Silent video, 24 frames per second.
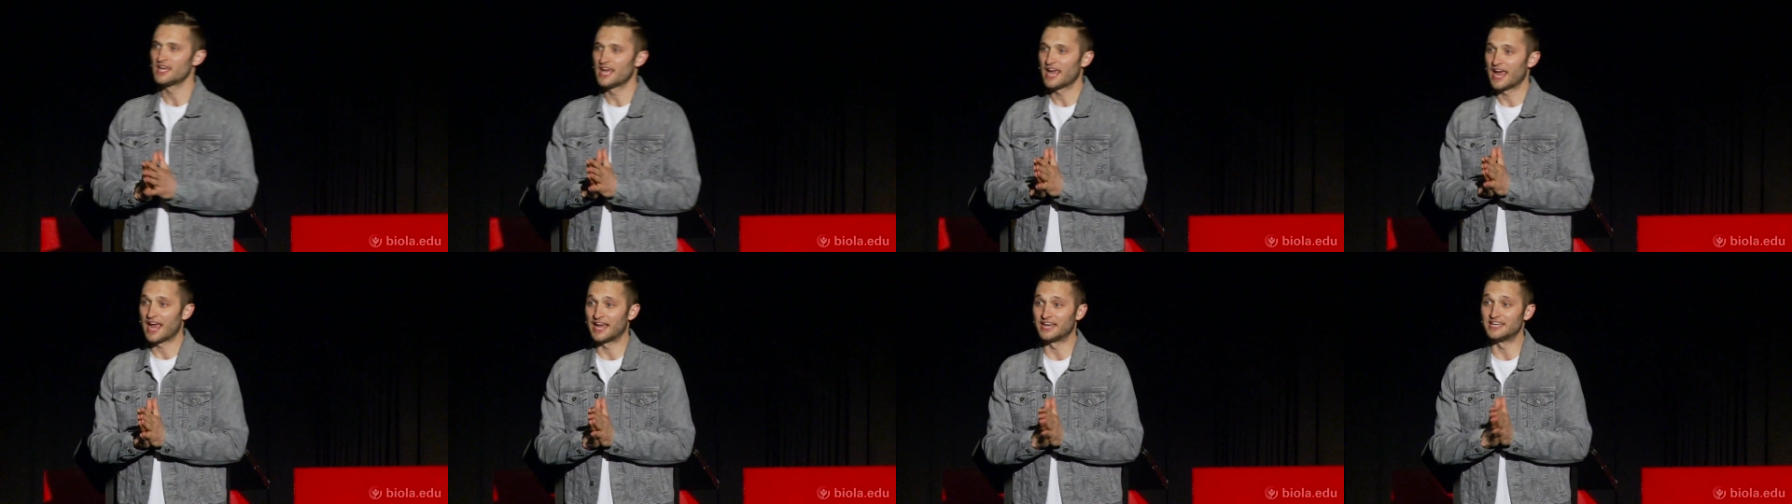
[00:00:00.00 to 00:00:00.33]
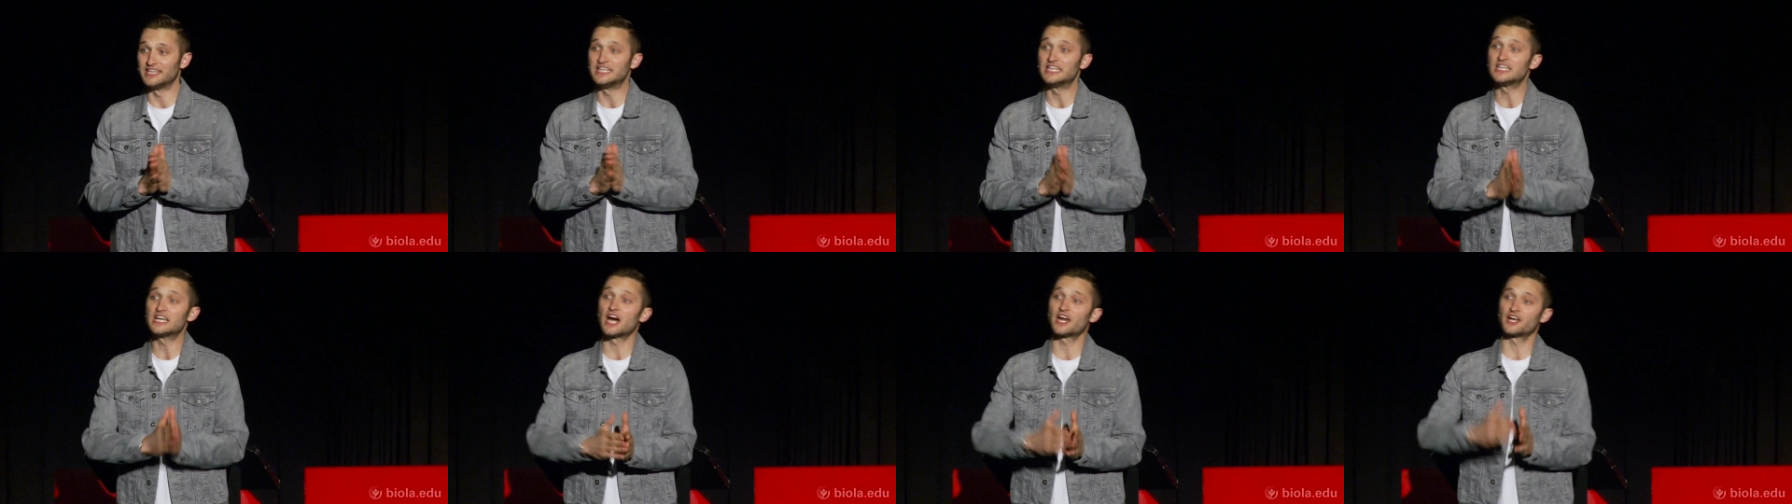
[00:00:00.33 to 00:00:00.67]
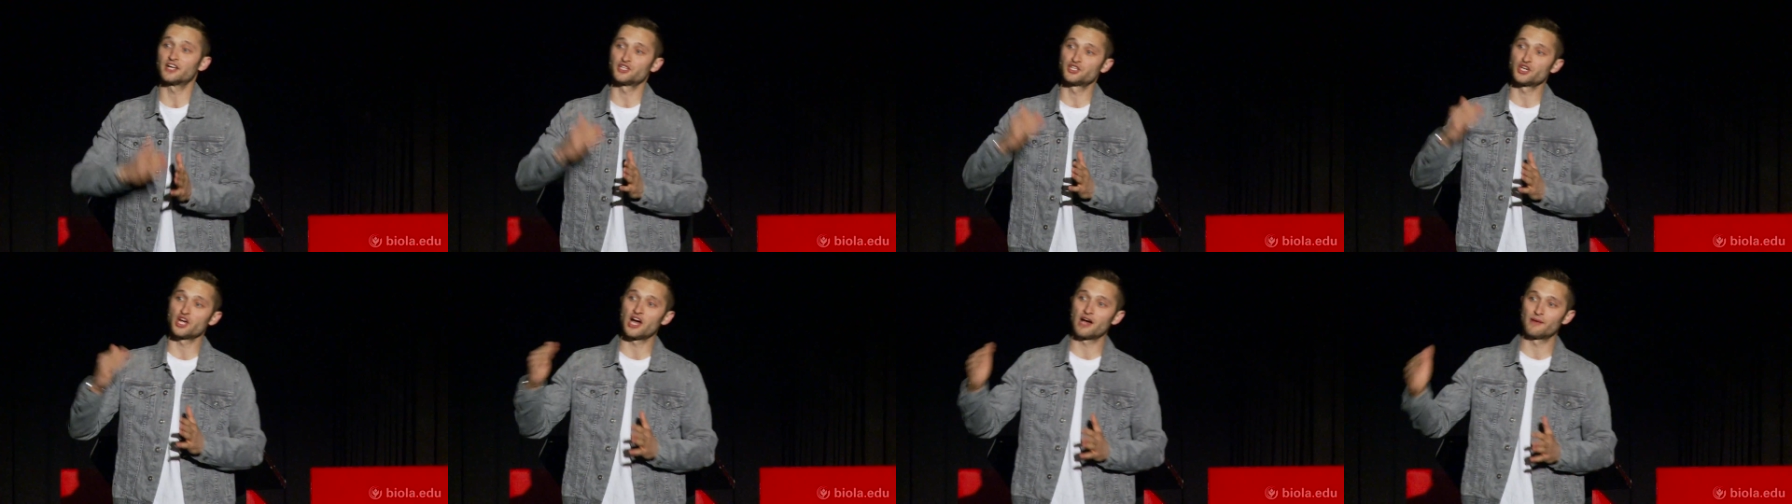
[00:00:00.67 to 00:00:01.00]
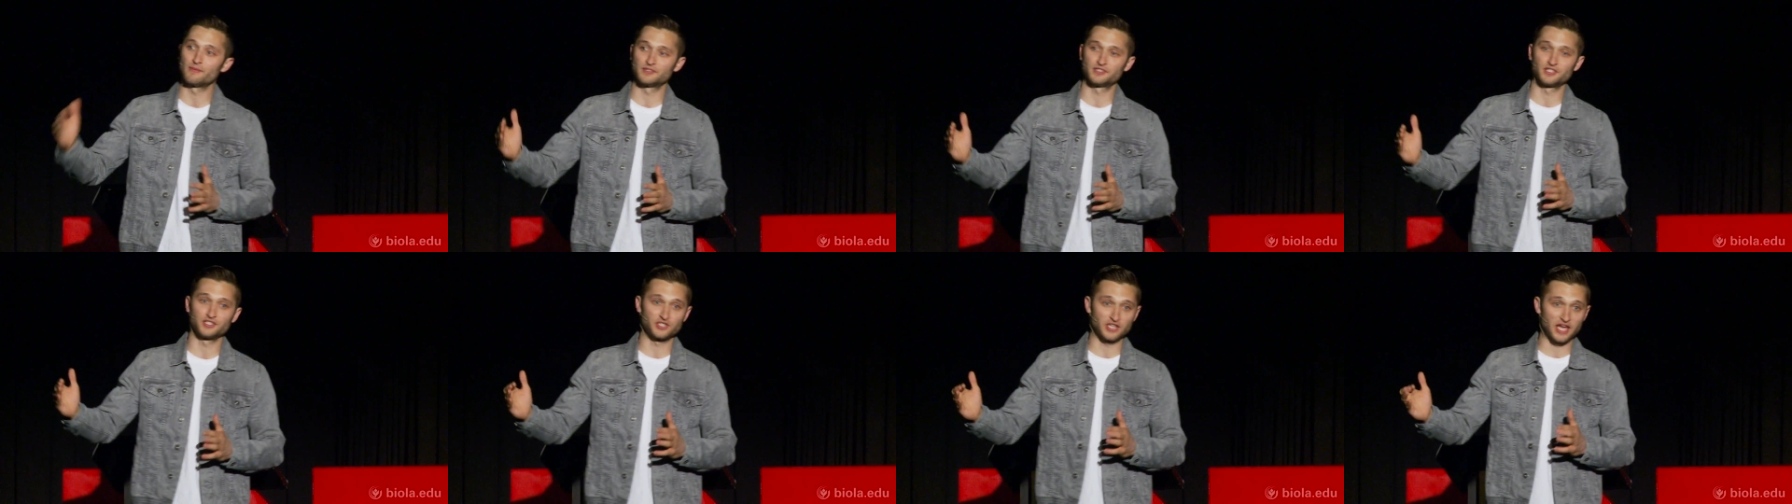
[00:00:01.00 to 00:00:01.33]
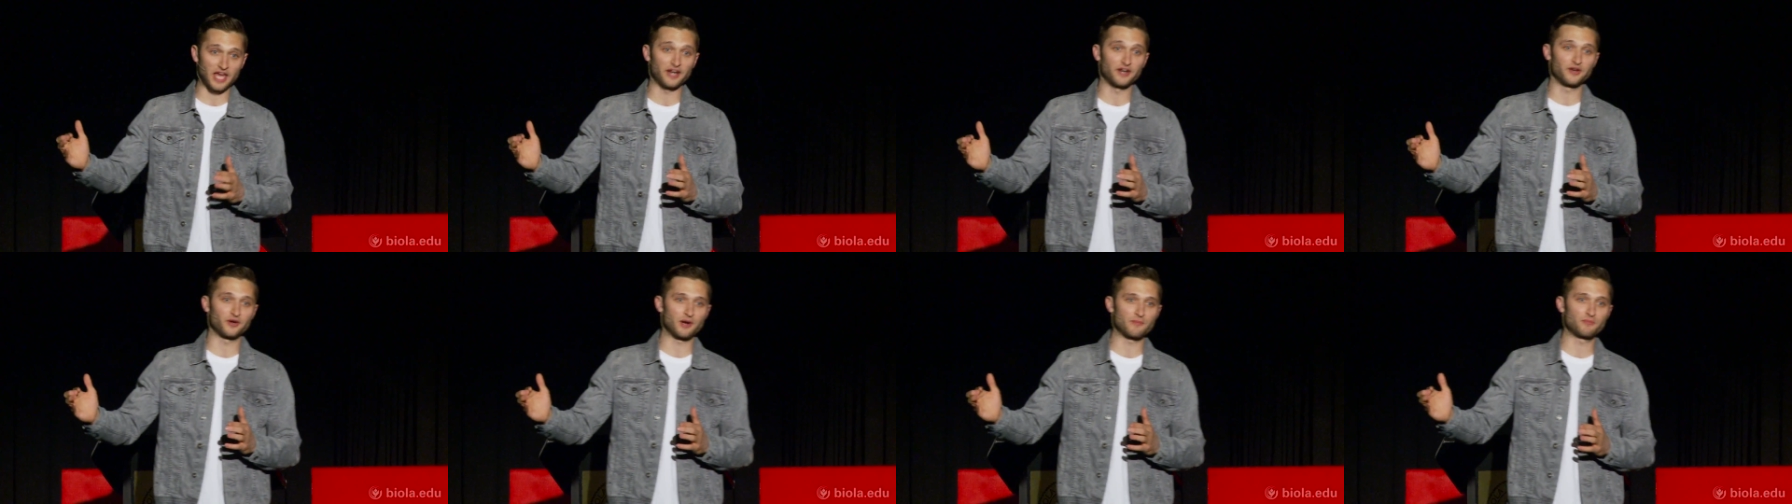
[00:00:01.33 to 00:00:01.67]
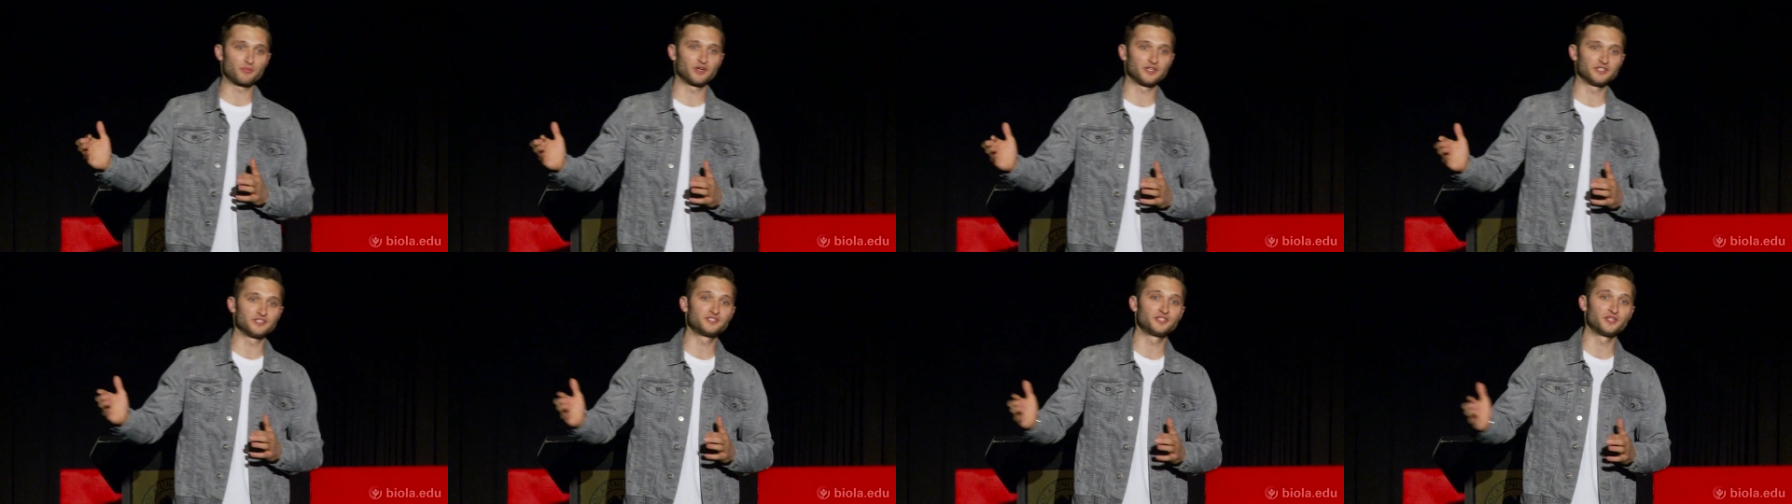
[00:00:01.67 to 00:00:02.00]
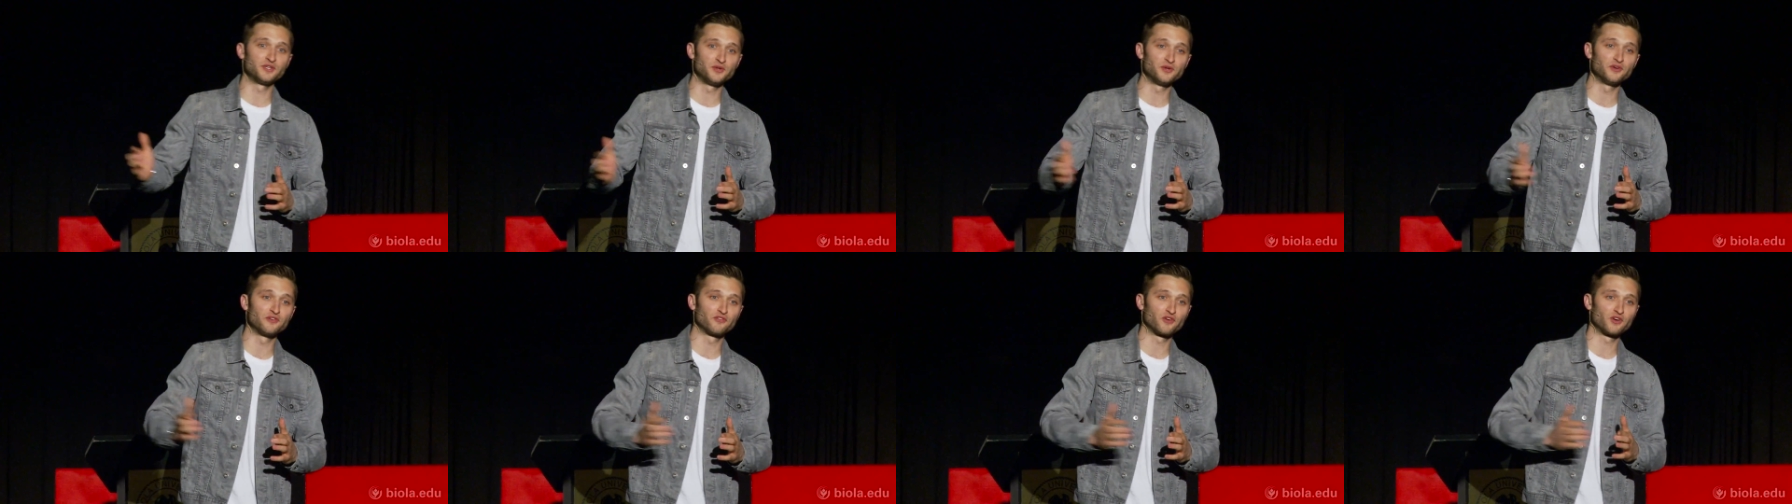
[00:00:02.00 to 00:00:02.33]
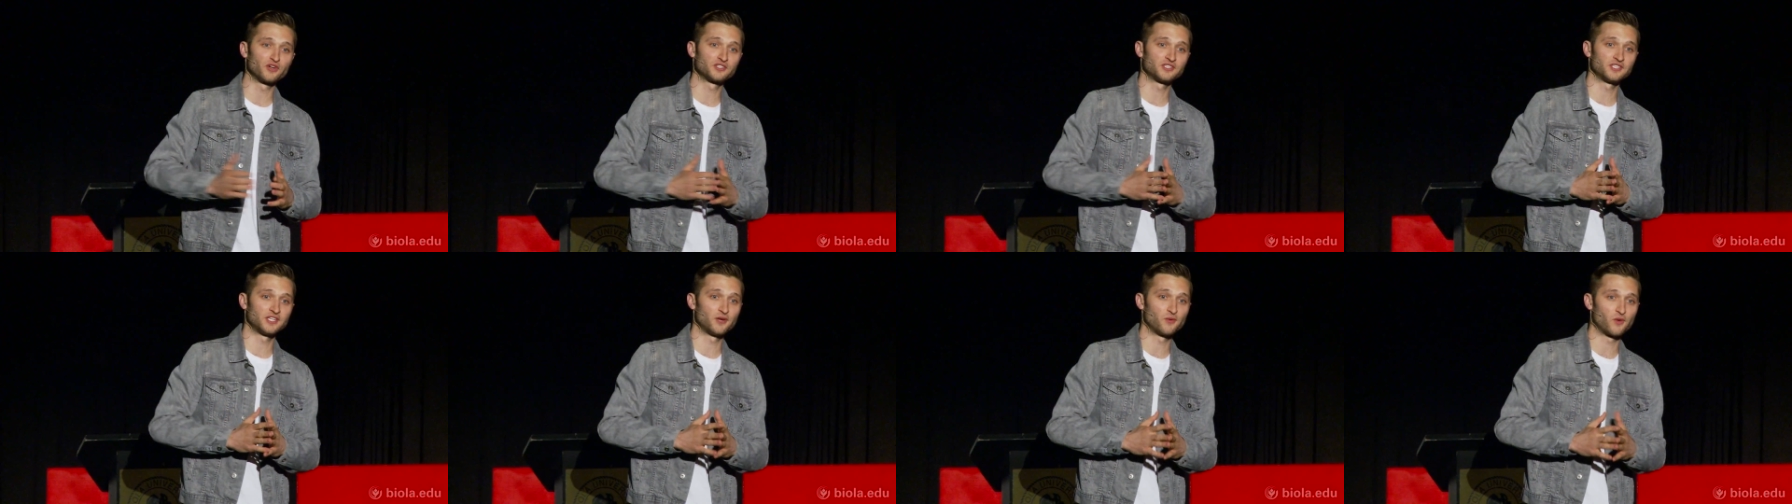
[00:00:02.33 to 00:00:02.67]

and he got a job as a janitor at Princeton University